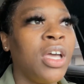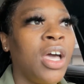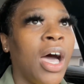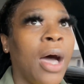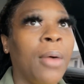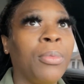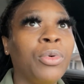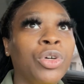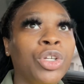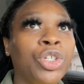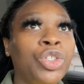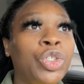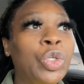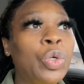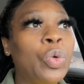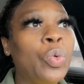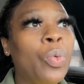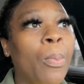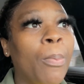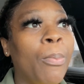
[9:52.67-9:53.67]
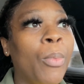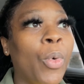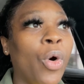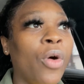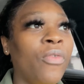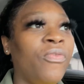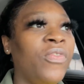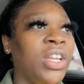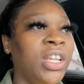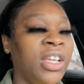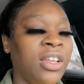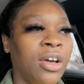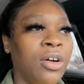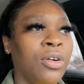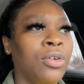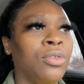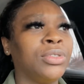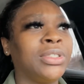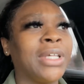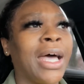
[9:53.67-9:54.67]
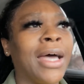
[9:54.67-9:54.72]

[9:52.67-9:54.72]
I'm going to do more videos.